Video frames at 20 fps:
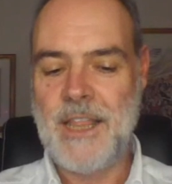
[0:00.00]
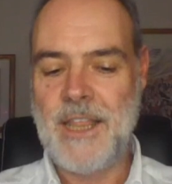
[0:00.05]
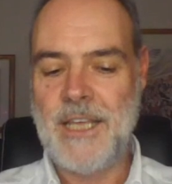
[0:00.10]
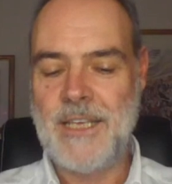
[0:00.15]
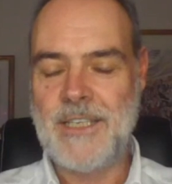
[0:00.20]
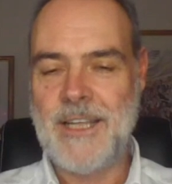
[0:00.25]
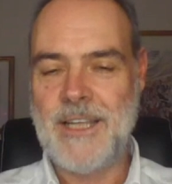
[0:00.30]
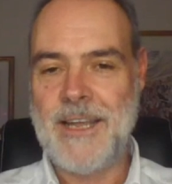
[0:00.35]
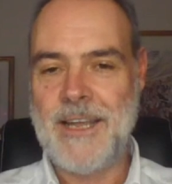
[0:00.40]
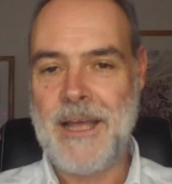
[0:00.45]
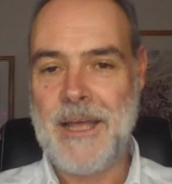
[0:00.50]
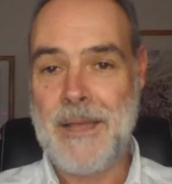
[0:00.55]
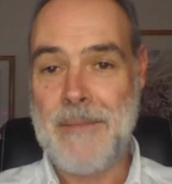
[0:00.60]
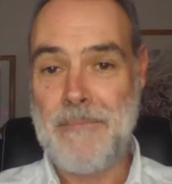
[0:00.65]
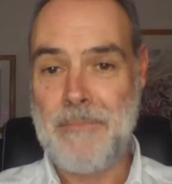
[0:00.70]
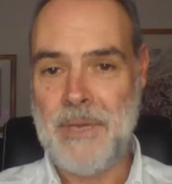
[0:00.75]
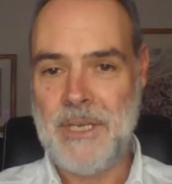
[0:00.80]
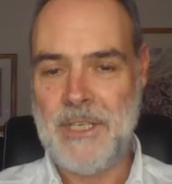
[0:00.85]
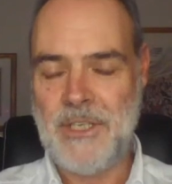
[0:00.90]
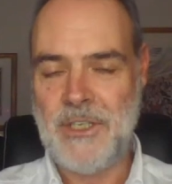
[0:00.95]
things like i
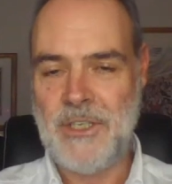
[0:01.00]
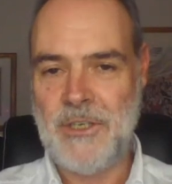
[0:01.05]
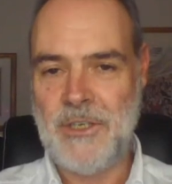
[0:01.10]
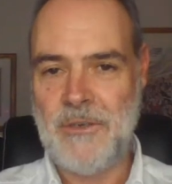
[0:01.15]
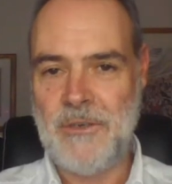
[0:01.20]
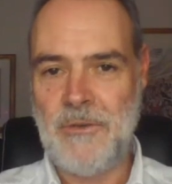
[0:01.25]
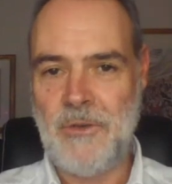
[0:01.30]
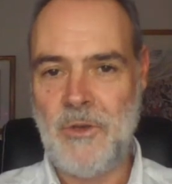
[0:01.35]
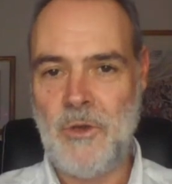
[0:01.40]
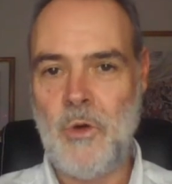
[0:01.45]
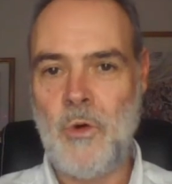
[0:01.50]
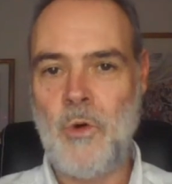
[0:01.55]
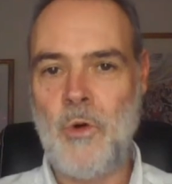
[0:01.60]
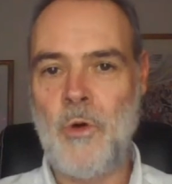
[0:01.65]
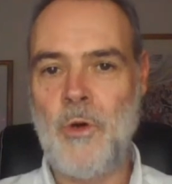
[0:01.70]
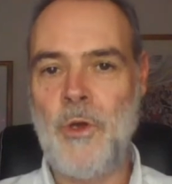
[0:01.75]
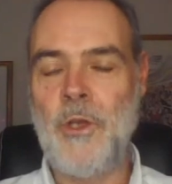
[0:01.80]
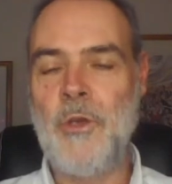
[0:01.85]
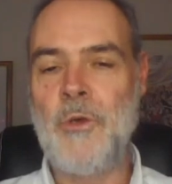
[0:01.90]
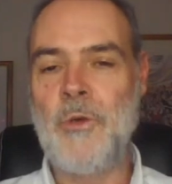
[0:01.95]
miss you
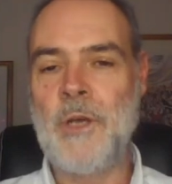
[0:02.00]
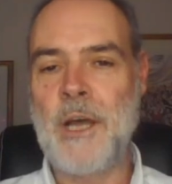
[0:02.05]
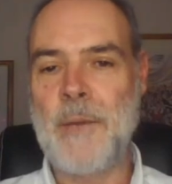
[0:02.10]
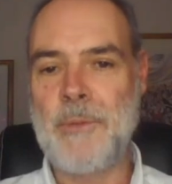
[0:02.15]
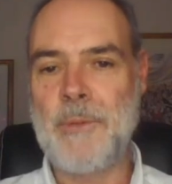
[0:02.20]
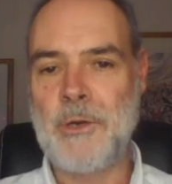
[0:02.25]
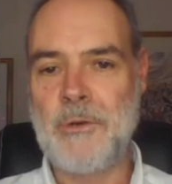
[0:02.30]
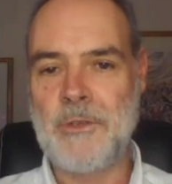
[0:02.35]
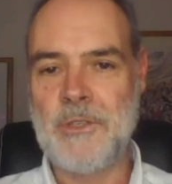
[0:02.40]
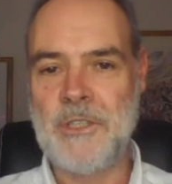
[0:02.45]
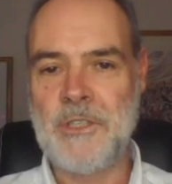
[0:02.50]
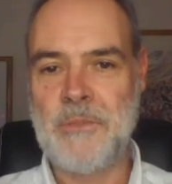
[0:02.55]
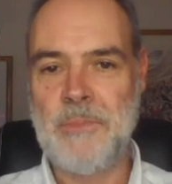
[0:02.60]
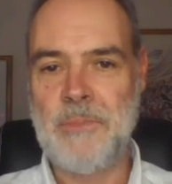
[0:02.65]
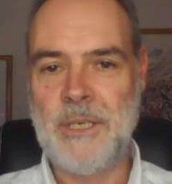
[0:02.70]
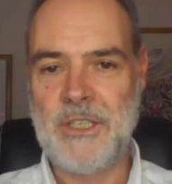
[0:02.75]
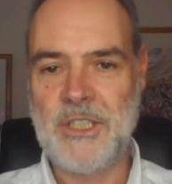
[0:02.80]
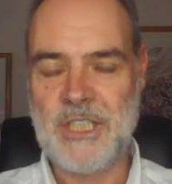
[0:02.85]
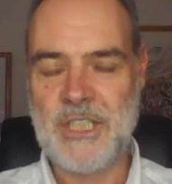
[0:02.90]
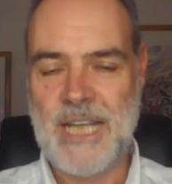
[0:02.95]
or you come across as
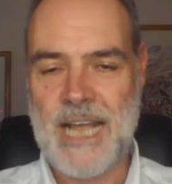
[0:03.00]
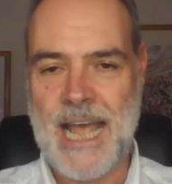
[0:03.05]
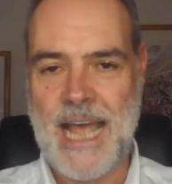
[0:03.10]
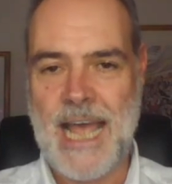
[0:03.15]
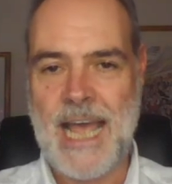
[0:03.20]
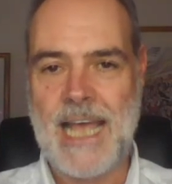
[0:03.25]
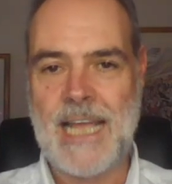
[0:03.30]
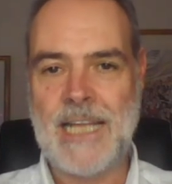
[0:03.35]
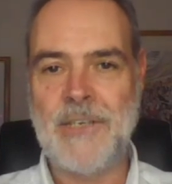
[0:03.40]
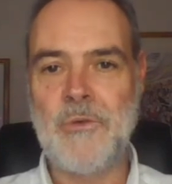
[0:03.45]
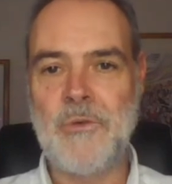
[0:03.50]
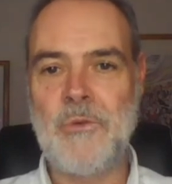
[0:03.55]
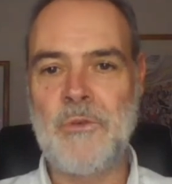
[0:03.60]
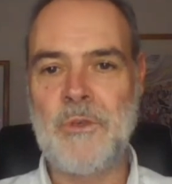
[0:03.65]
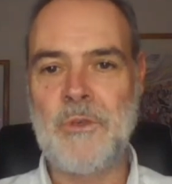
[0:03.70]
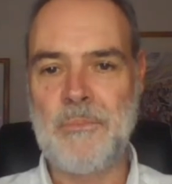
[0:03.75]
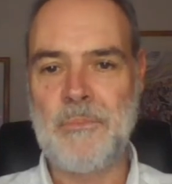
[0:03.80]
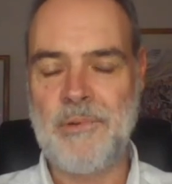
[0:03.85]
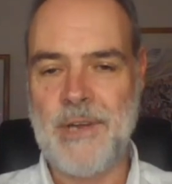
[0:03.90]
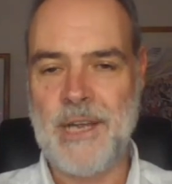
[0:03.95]
being sad or
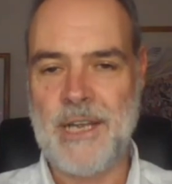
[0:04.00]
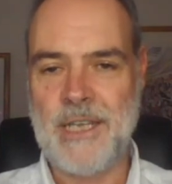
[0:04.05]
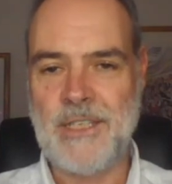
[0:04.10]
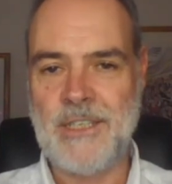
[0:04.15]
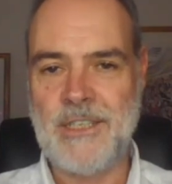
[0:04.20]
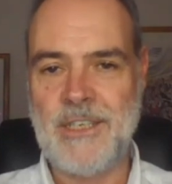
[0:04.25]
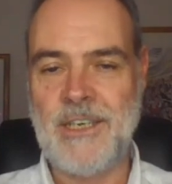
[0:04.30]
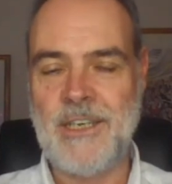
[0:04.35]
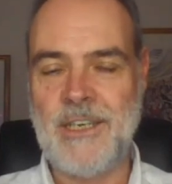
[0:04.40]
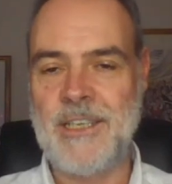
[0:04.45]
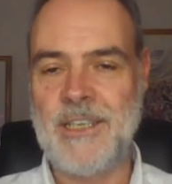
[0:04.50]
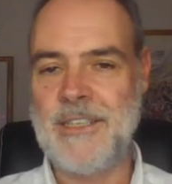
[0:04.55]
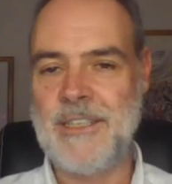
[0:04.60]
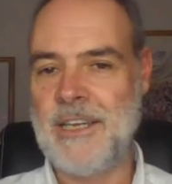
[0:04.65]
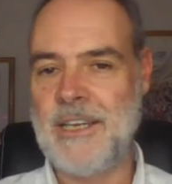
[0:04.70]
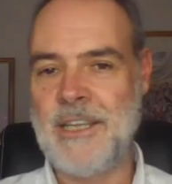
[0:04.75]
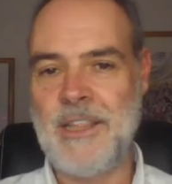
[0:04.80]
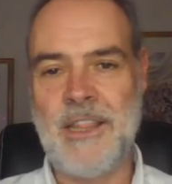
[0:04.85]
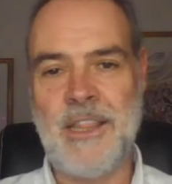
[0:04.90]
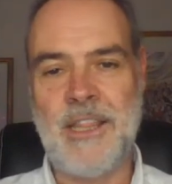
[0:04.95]
depressed and i
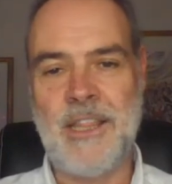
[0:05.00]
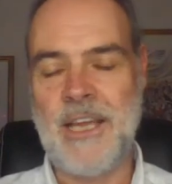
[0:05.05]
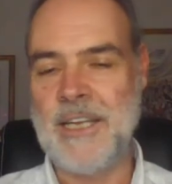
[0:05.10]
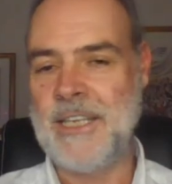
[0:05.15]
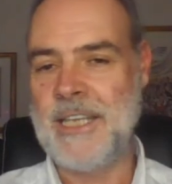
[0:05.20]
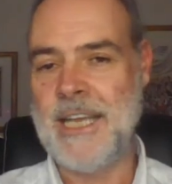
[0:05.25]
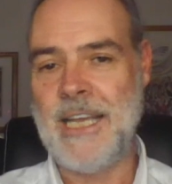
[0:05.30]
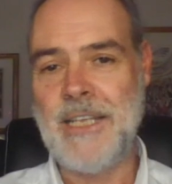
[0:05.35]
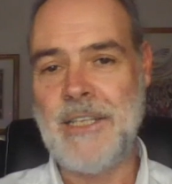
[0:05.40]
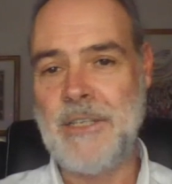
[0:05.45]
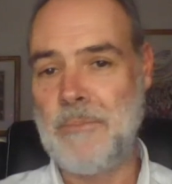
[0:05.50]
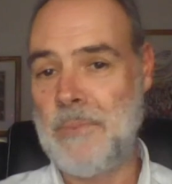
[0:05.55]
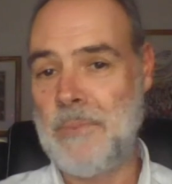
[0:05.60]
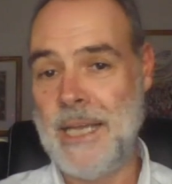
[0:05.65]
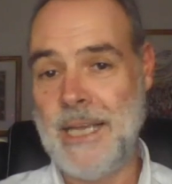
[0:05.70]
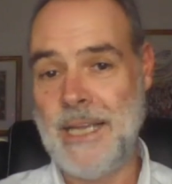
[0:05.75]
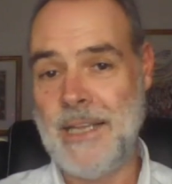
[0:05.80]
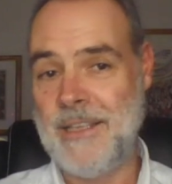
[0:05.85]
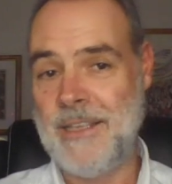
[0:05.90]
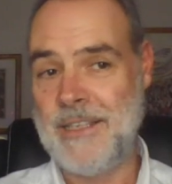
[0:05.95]
and kids
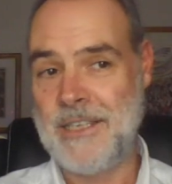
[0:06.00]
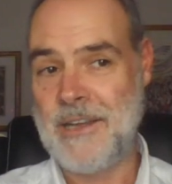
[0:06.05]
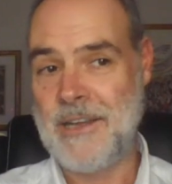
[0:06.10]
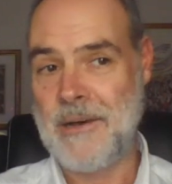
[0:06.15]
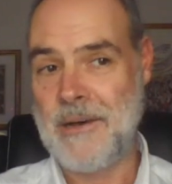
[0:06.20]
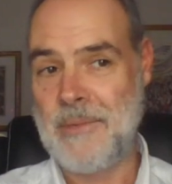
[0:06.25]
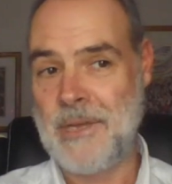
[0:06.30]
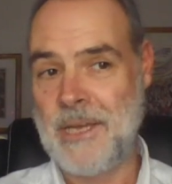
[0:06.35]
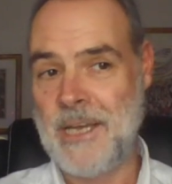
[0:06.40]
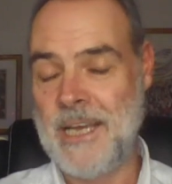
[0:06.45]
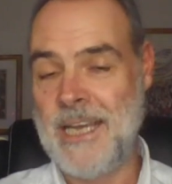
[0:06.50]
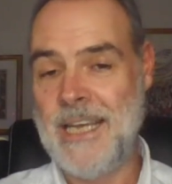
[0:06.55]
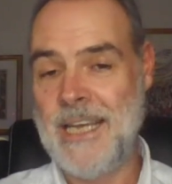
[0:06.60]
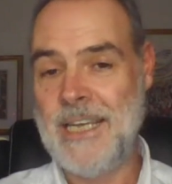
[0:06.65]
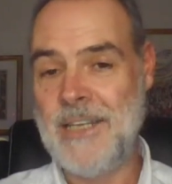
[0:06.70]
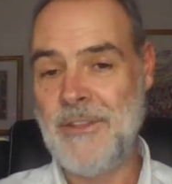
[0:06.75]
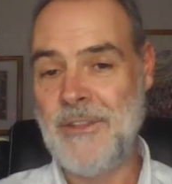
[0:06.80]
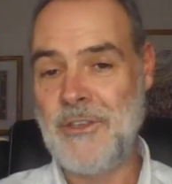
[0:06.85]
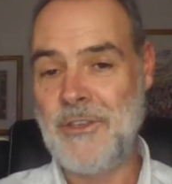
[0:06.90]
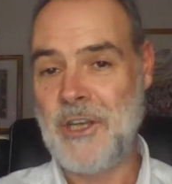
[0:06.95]
pick this up
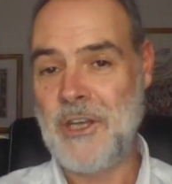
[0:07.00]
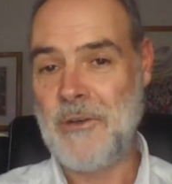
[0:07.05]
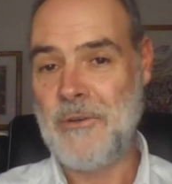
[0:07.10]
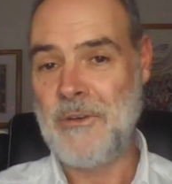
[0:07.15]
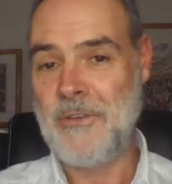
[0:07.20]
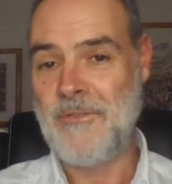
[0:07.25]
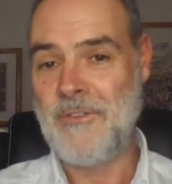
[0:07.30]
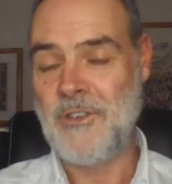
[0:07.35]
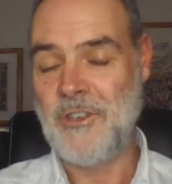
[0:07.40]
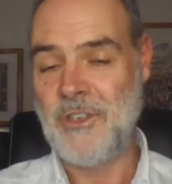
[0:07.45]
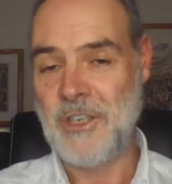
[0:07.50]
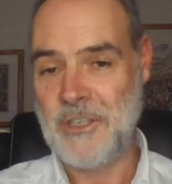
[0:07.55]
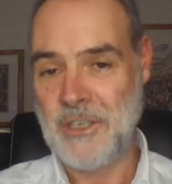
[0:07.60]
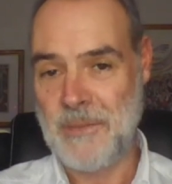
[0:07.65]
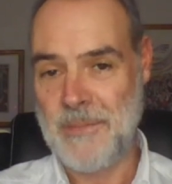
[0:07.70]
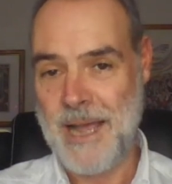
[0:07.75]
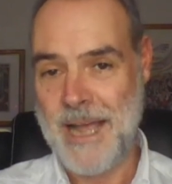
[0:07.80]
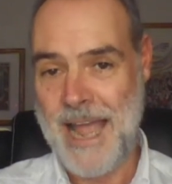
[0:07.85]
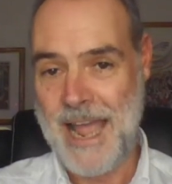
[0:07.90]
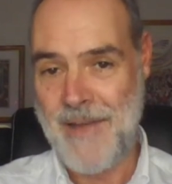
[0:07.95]
in the tone of just
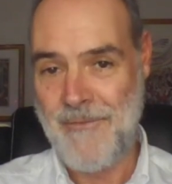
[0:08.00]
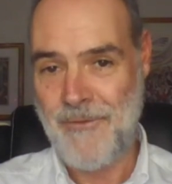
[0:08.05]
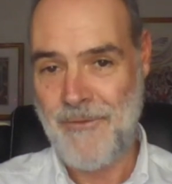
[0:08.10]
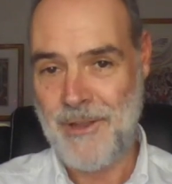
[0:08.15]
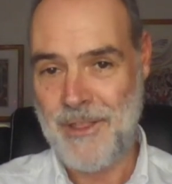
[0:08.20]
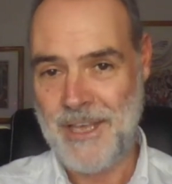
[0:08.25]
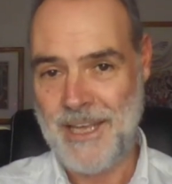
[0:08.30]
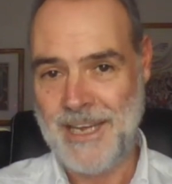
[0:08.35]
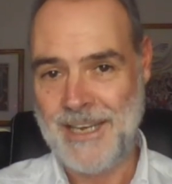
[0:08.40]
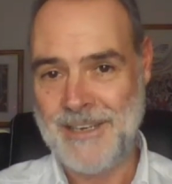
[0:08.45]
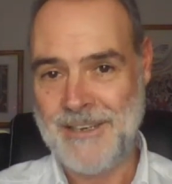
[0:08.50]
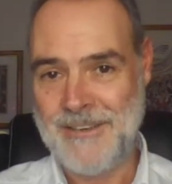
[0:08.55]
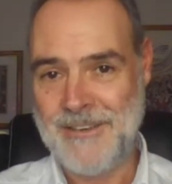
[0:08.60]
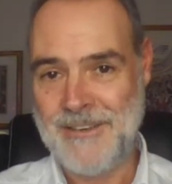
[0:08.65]
about everything.